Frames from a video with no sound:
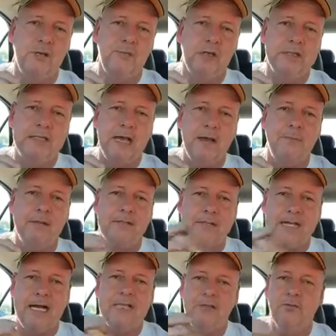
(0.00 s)
of what's happening.
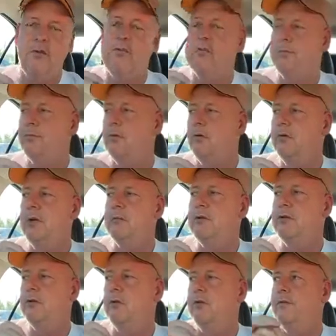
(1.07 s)
That's why this program
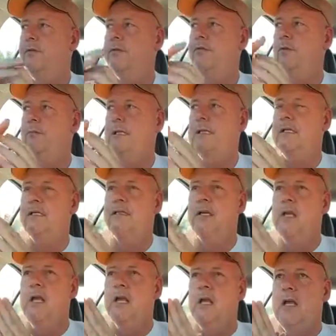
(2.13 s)
is so efficient, because
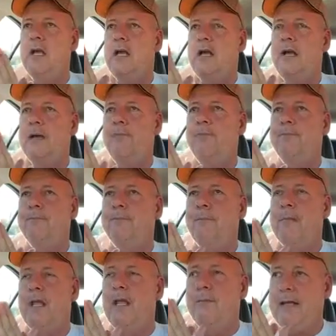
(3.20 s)

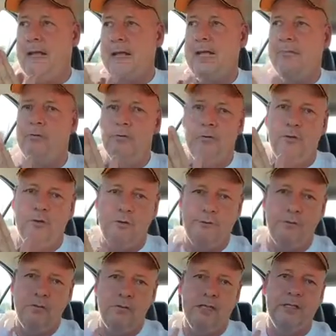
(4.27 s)
I'm able to
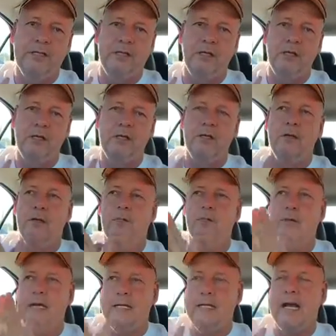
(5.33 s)
focus on
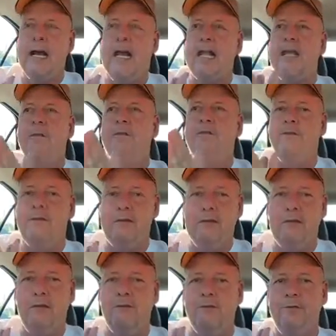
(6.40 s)
my diet, feed
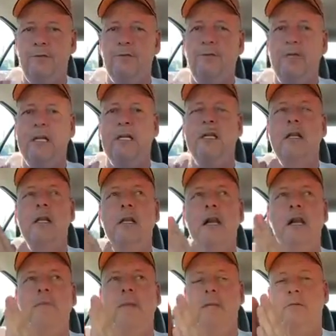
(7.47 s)
it, fuel it.
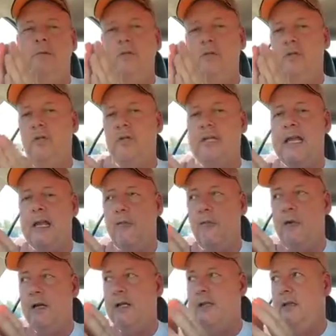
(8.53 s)
I'm able to look at
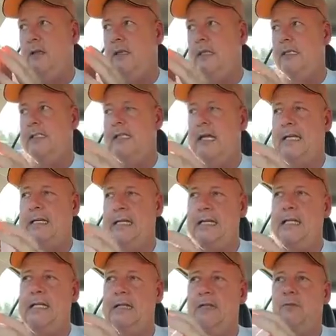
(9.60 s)
what things I
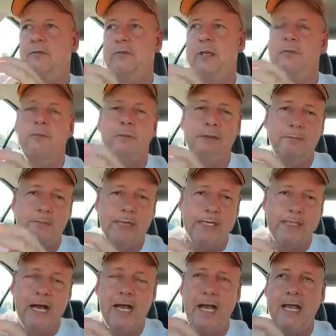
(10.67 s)
need to supplement my
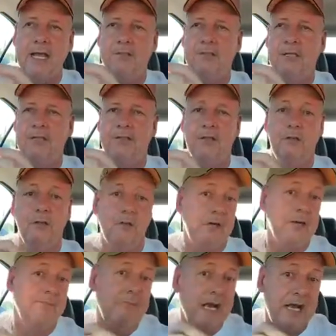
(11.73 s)
diet based on what
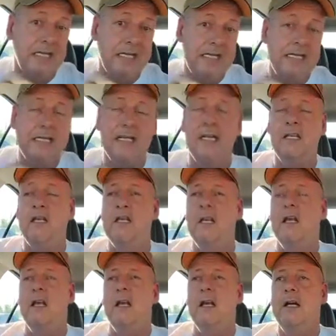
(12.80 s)
I'm not eating,
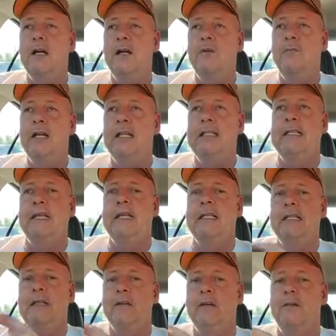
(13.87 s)
and
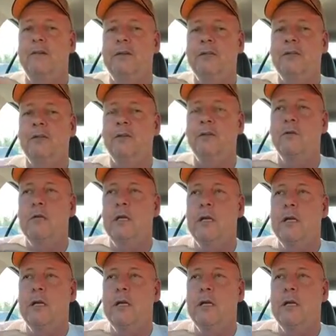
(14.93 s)
take care of it. So